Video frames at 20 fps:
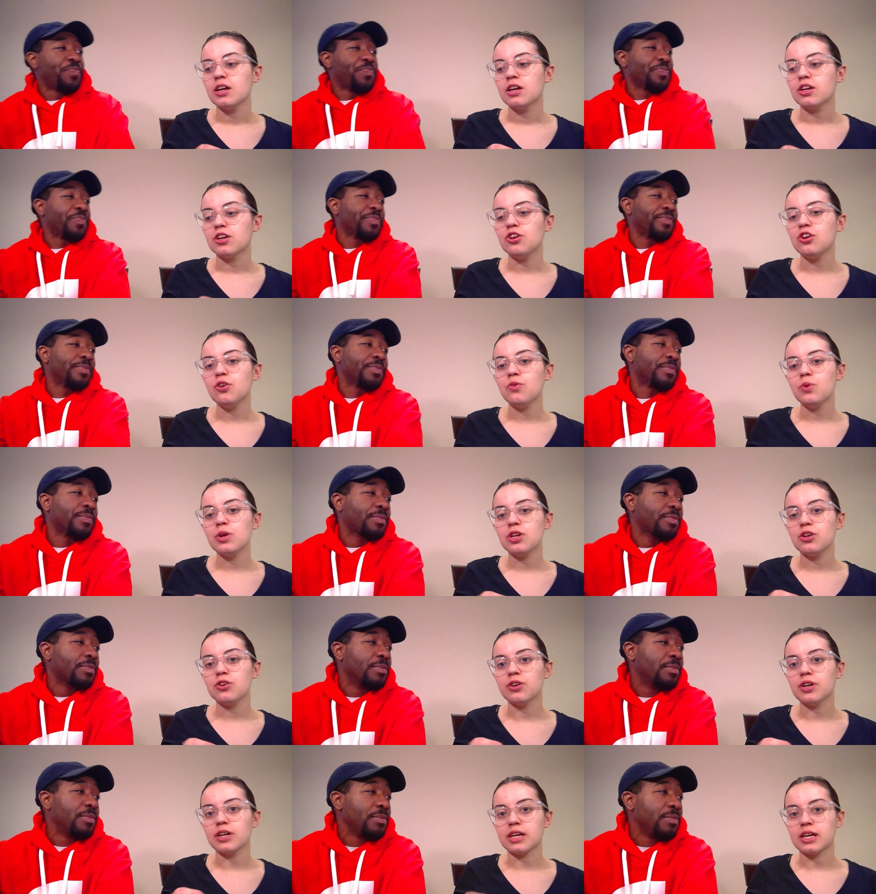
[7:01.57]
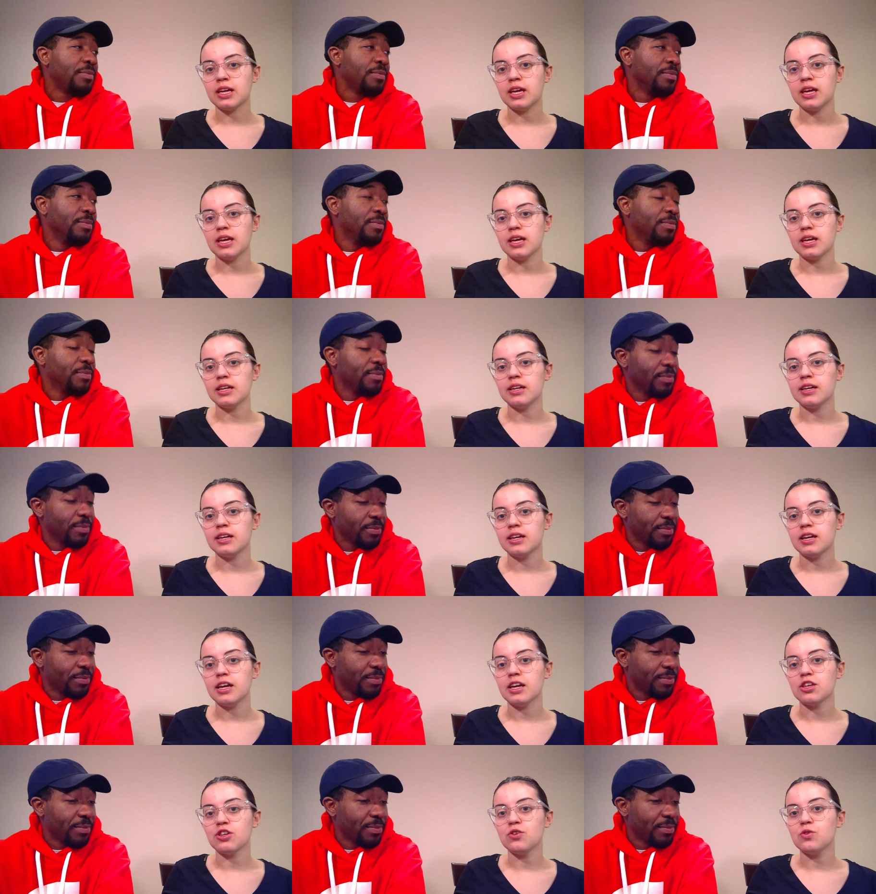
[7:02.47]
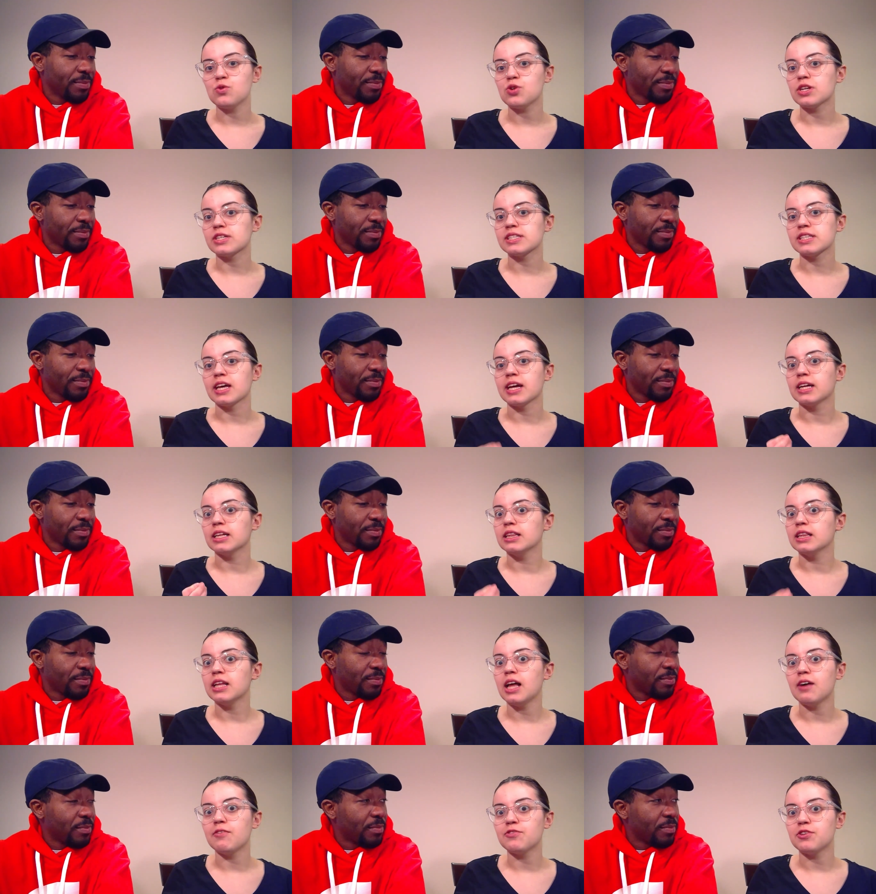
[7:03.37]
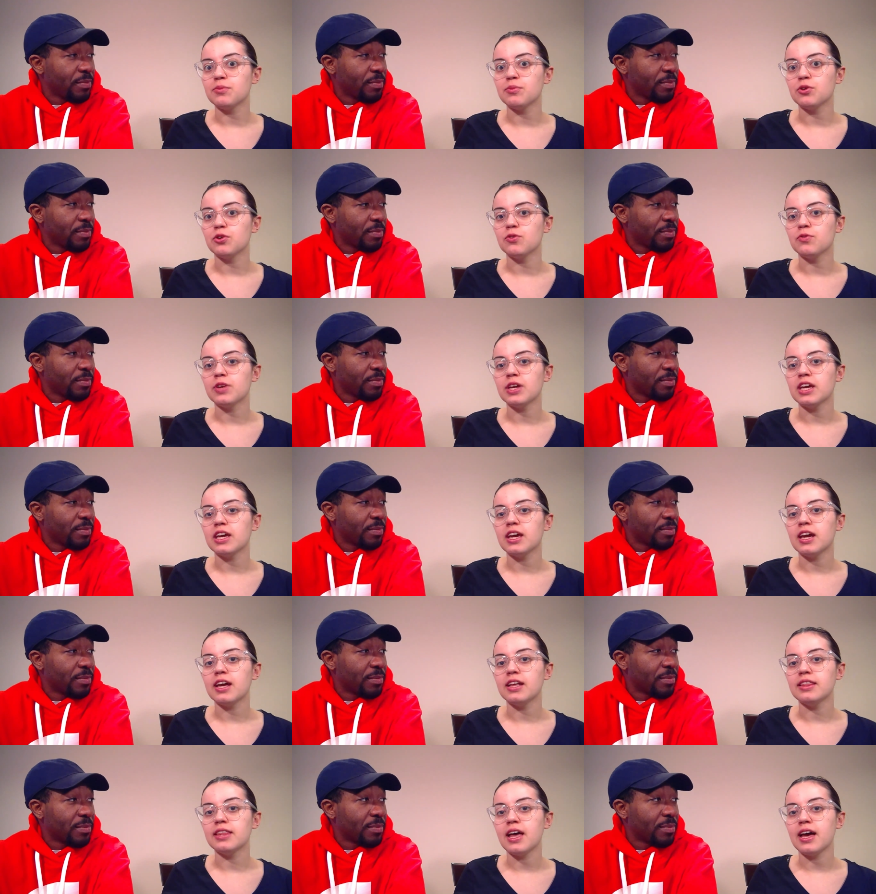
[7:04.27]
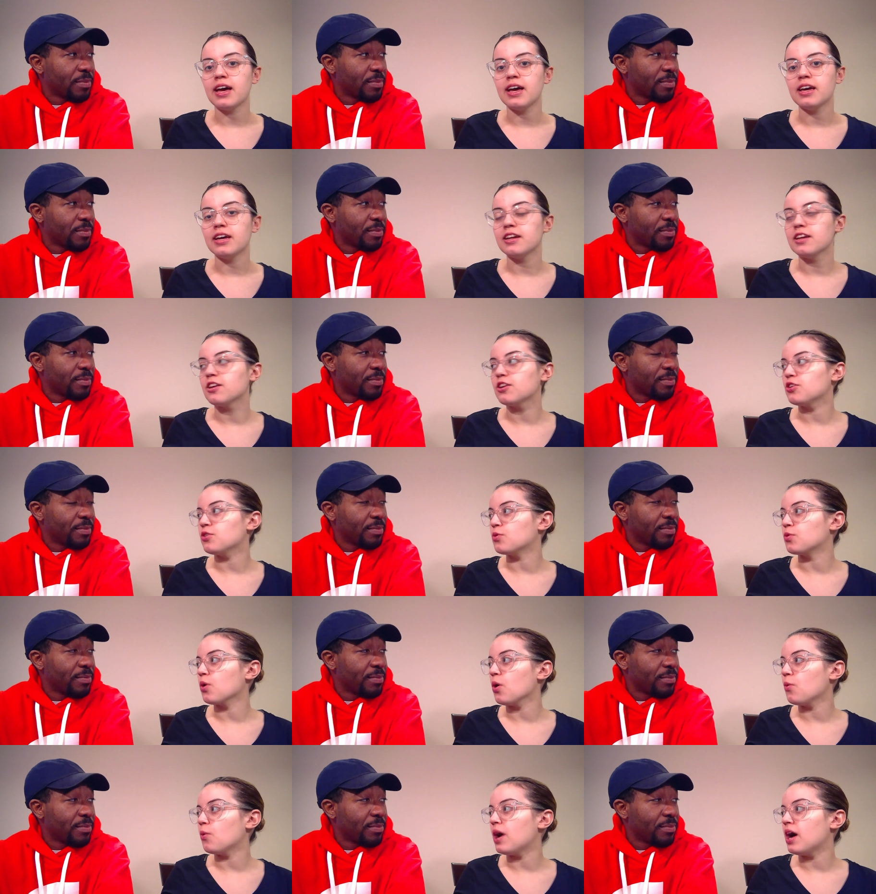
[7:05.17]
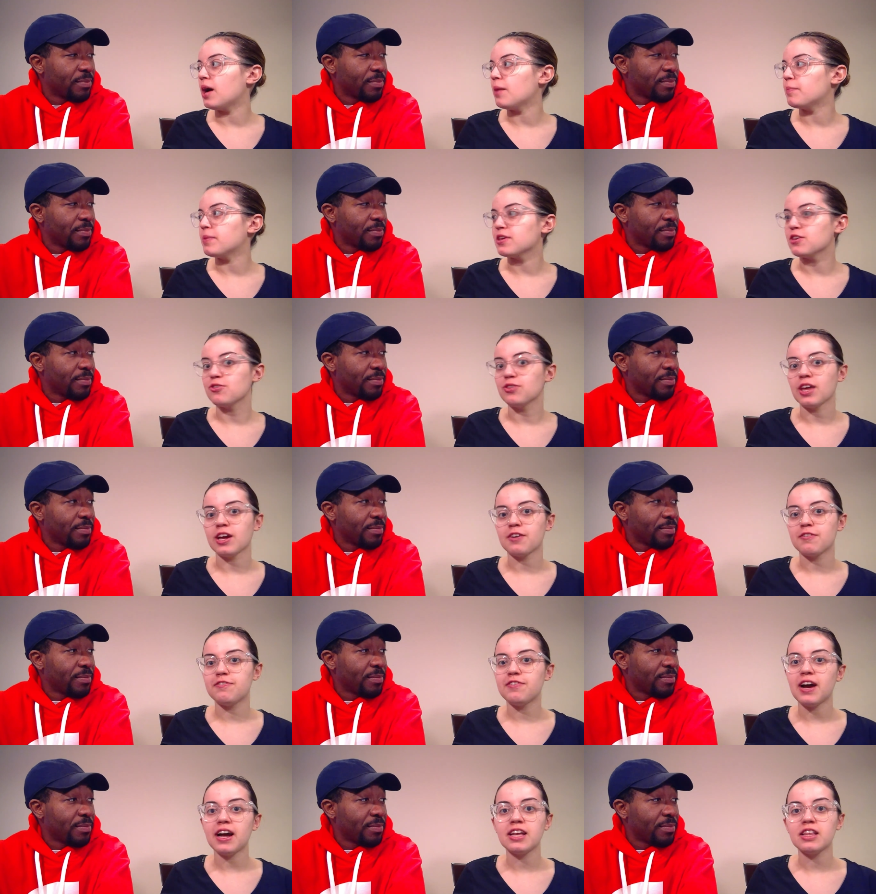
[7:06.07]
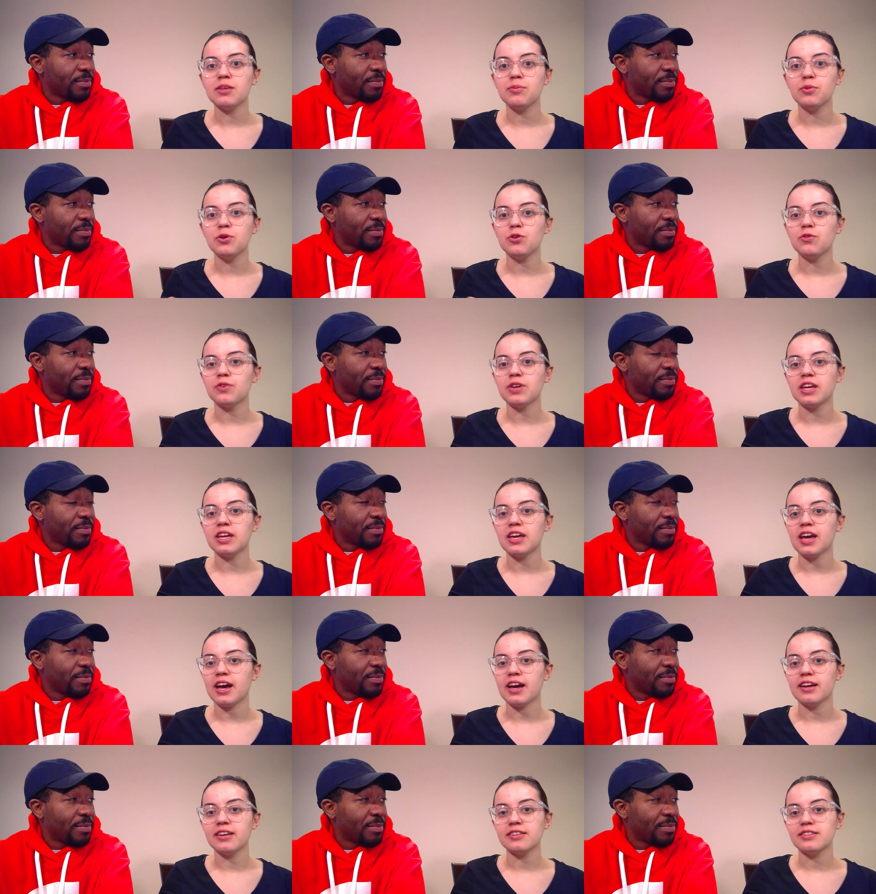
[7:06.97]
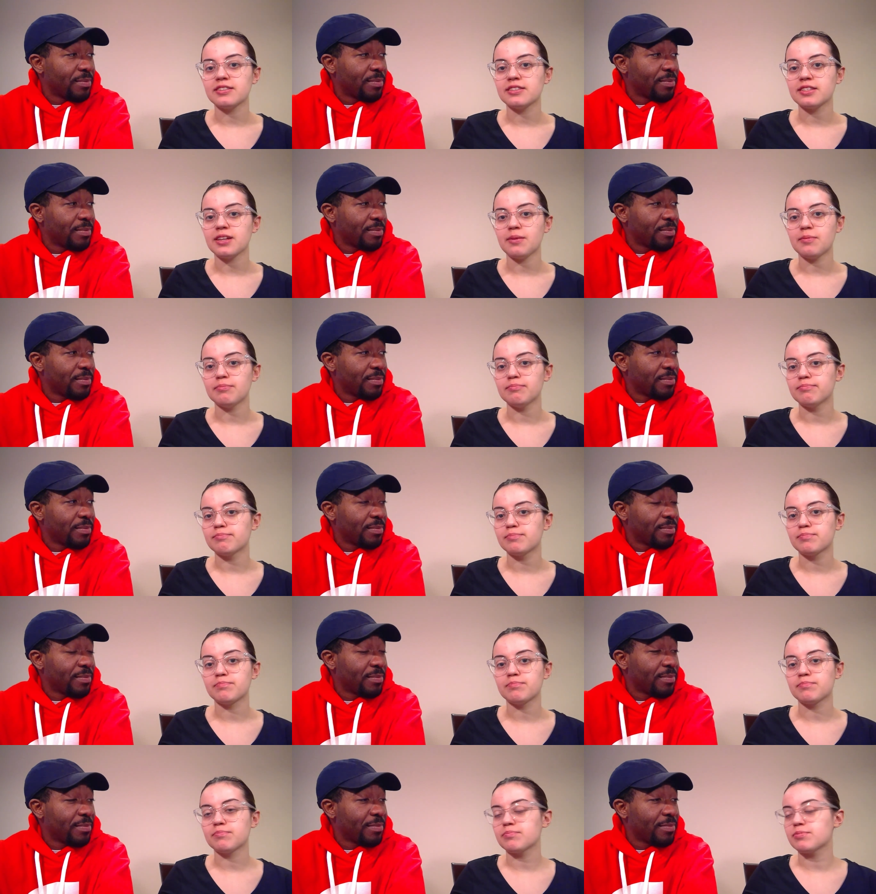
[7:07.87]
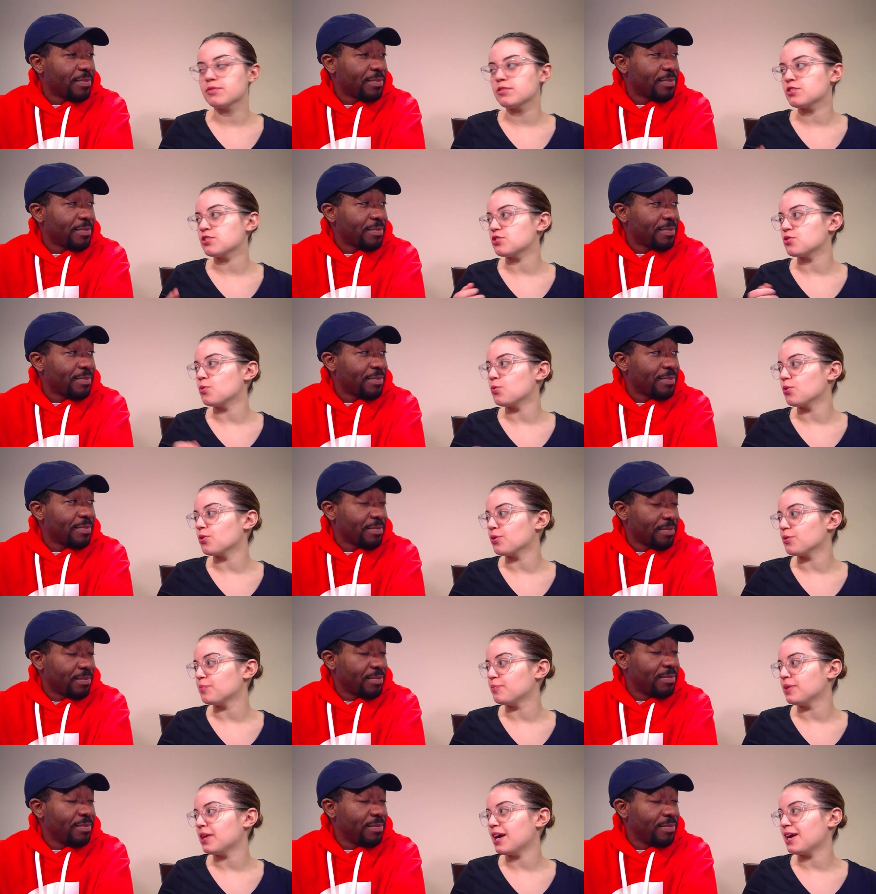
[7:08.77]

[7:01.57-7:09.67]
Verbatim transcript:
Speaker 1: you know when you're a kid and you just like loved a movie and then you grow up and you like find the movie at some store hmm.